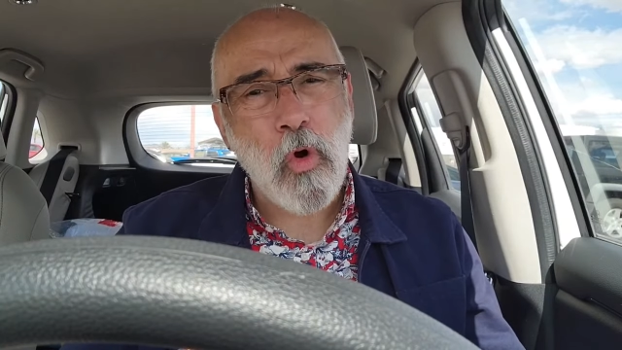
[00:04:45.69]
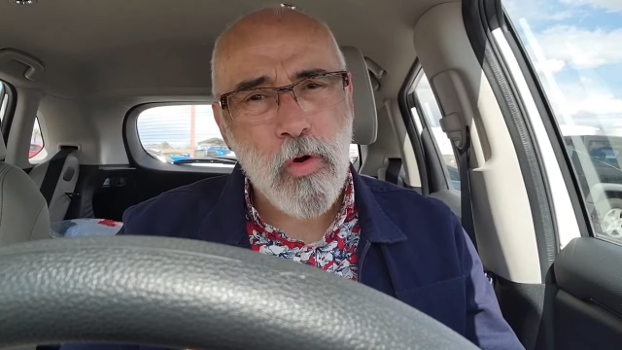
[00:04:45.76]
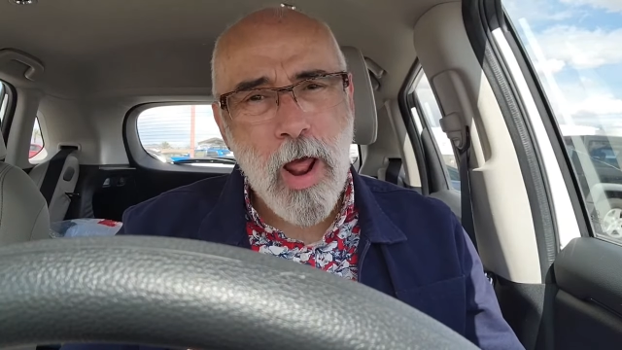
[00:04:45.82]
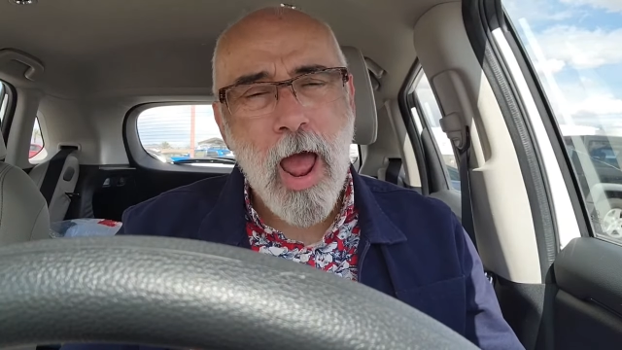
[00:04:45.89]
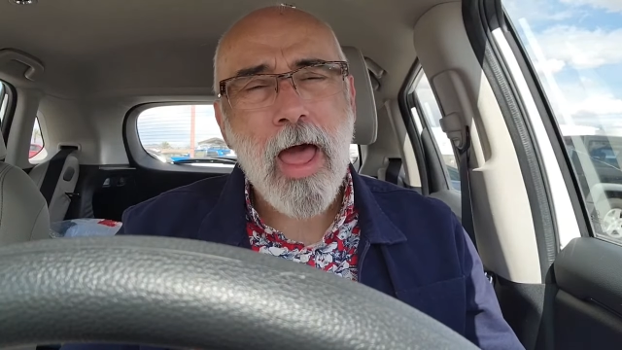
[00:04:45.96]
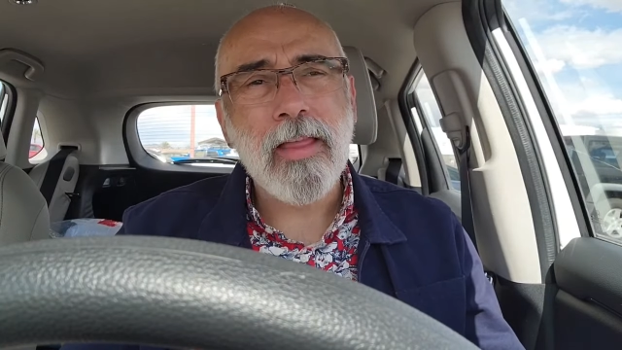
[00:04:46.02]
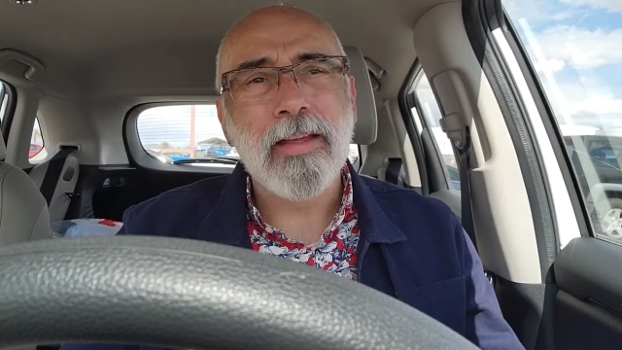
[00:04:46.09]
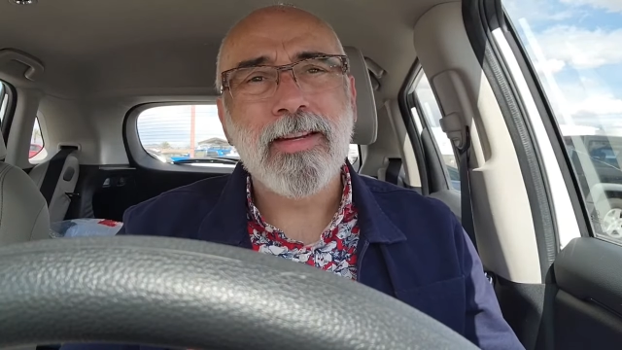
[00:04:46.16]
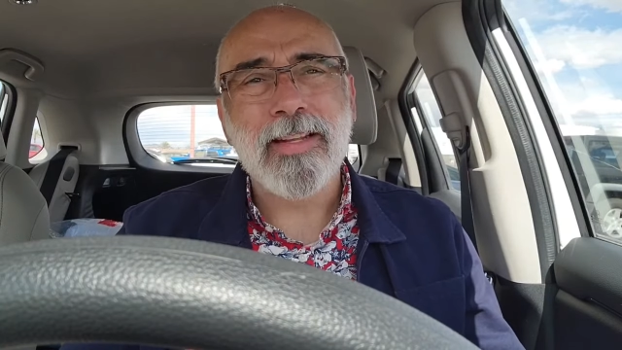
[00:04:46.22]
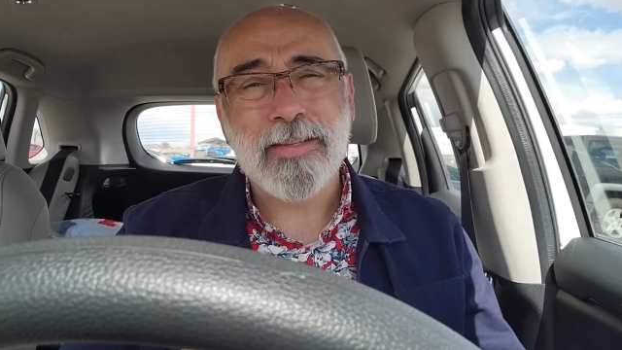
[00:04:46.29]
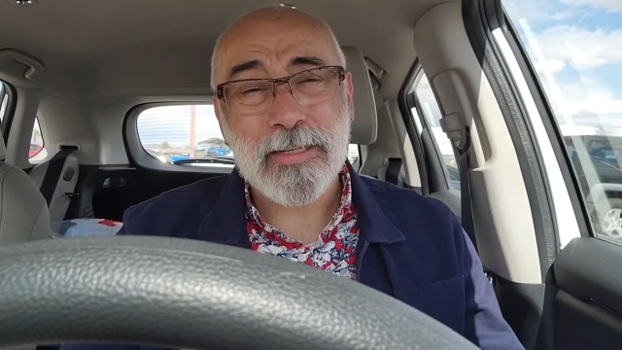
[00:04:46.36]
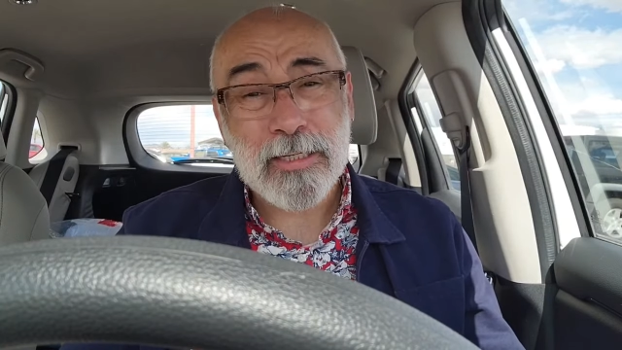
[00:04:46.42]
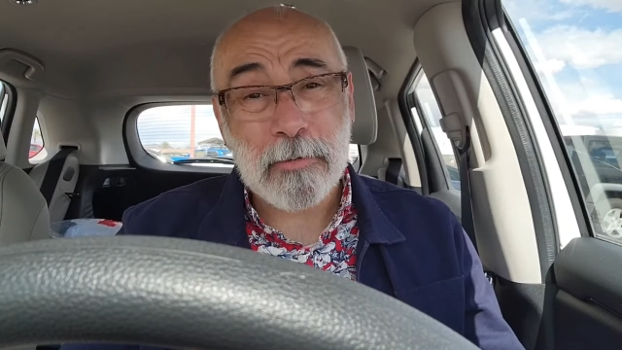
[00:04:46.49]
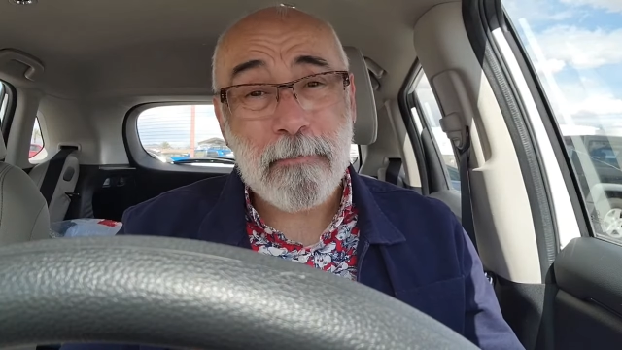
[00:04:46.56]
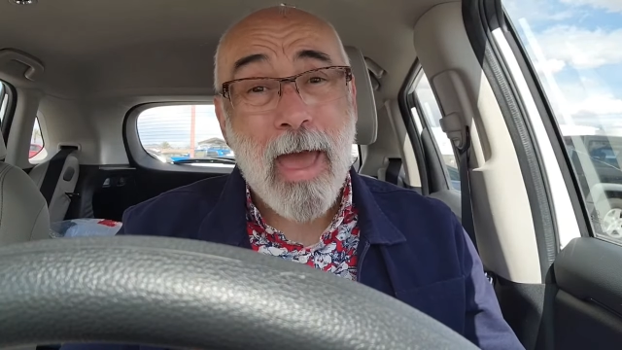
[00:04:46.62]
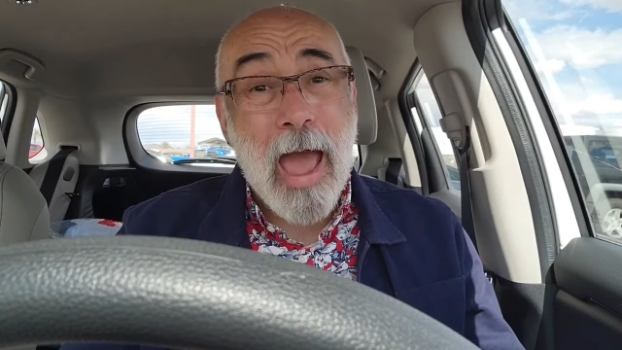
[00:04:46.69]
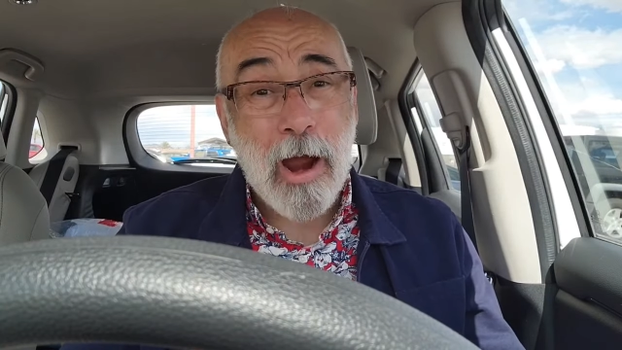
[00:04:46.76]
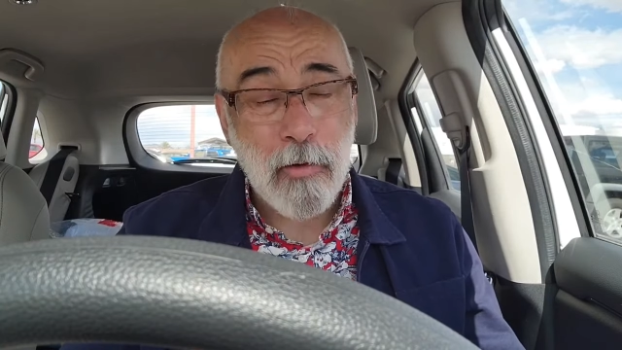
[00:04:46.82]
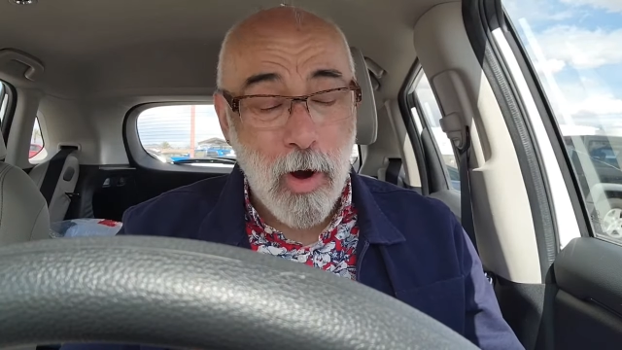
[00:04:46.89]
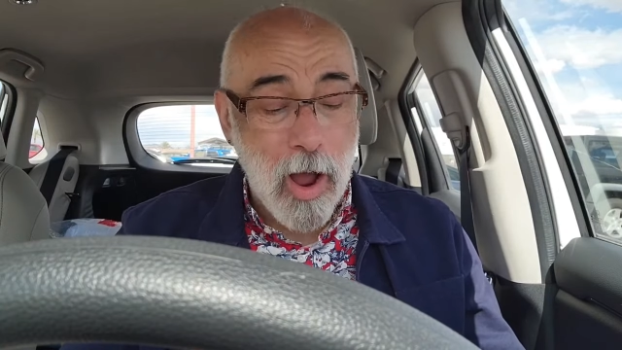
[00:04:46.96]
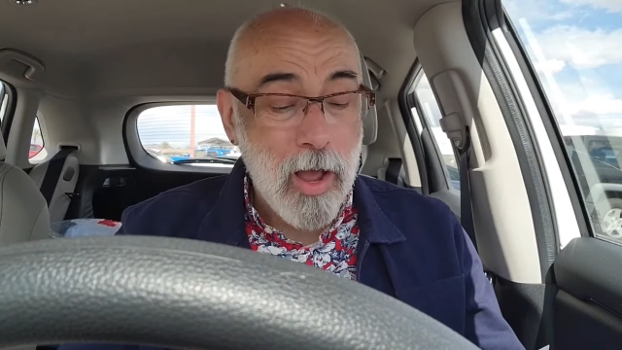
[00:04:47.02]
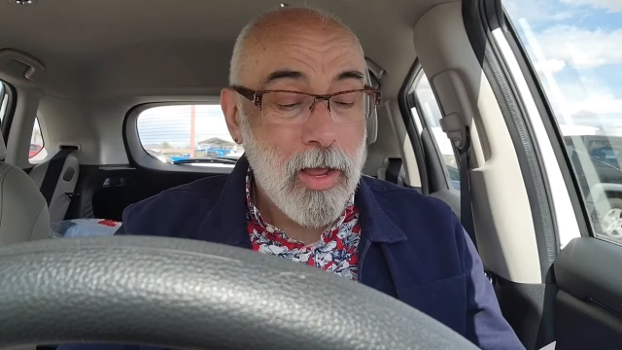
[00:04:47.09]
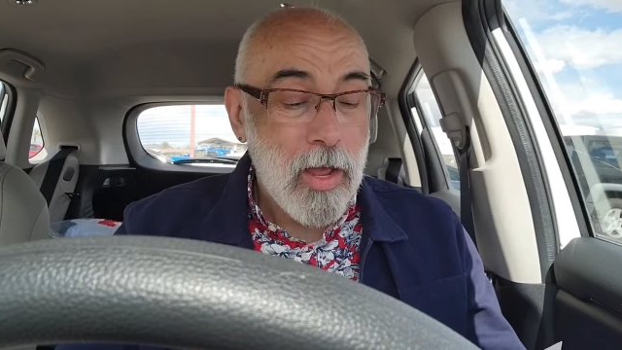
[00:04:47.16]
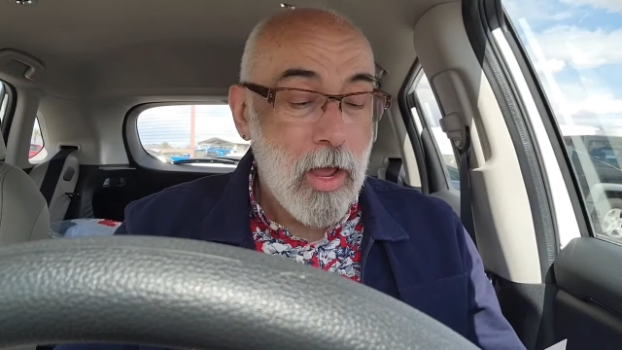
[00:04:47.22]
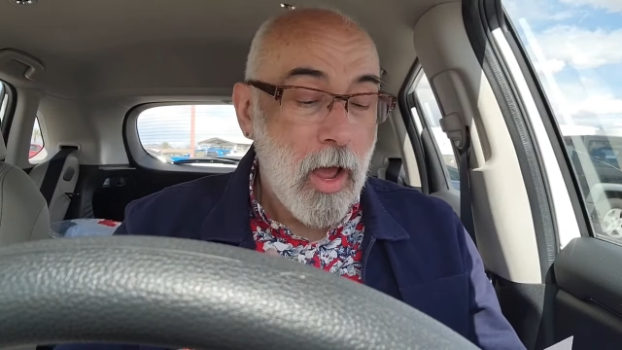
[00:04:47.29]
Rhode Island, it's Tamara.